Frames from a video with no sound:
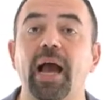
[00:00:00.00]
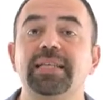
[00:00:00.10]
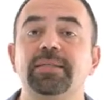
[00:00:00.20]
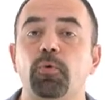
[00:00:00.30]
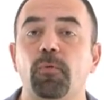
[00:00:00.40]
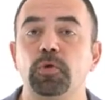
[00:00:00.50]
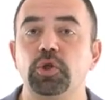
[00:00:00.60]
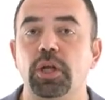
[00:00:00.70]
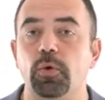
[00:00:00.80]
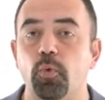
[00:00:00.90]
as a
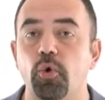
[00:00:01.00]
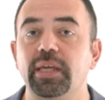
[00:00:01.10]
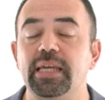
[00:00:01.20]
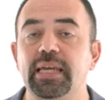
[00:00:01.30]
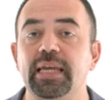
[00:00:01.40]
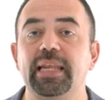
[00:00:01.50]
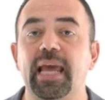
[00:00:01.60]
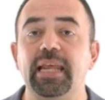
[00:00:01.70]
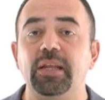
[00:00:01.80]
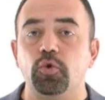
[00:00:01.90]
professional working in
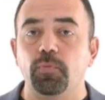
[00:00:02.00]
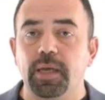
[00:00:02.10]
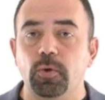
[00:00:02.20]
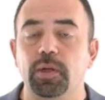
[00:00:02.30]
any domain.